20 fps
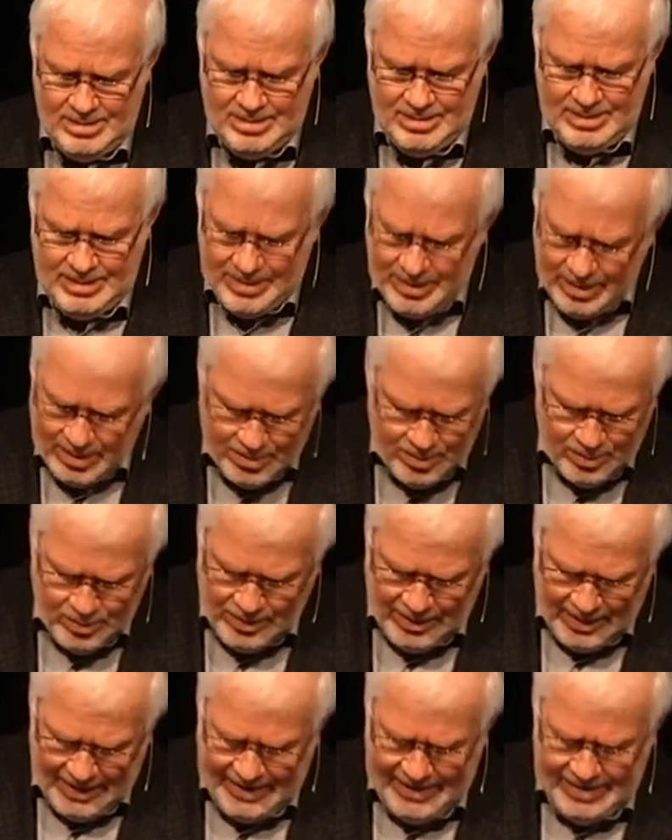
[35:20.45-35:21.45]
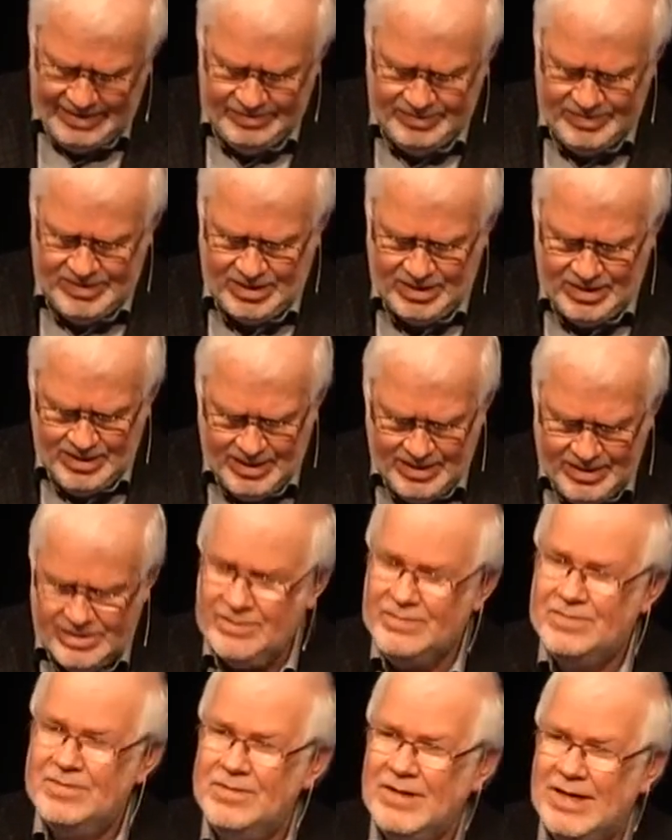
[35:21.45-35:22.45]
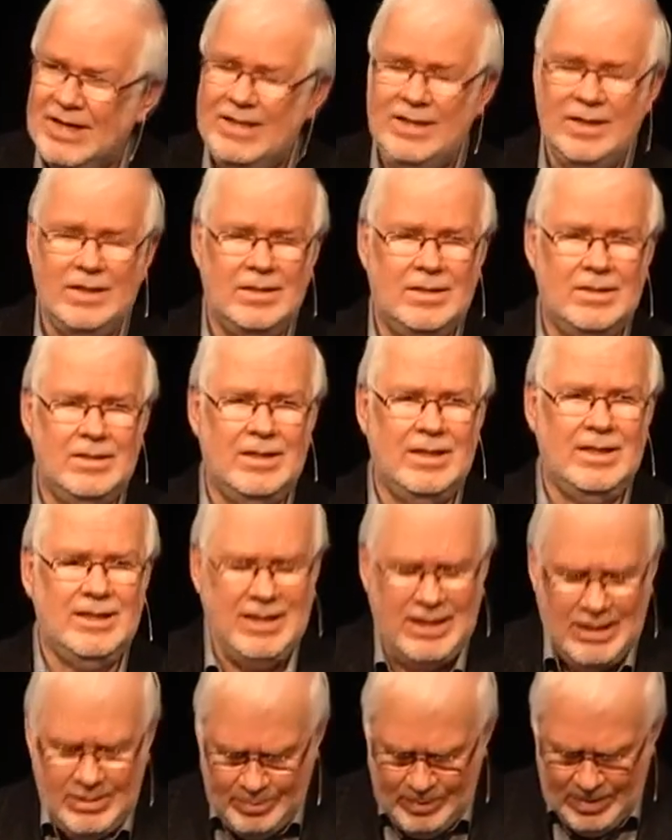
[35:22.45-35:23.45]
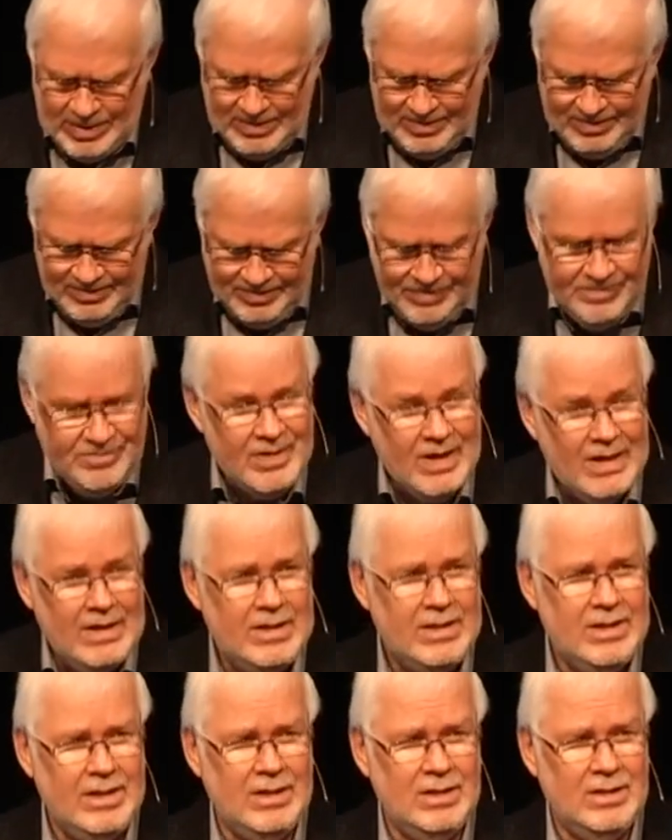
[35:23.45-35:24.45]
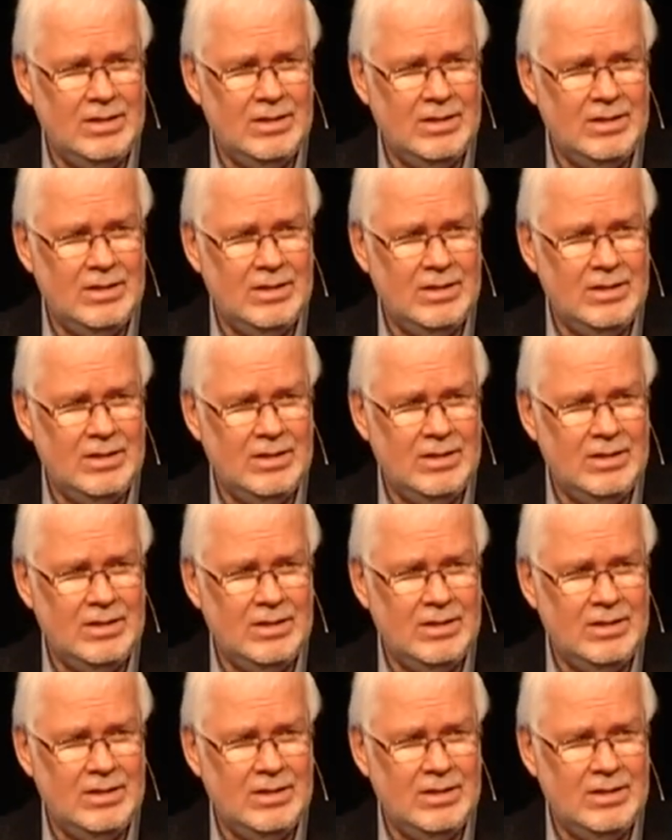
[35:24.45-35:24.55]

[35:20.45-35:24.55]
in our own lives, to learn to fight it, to keep fighting,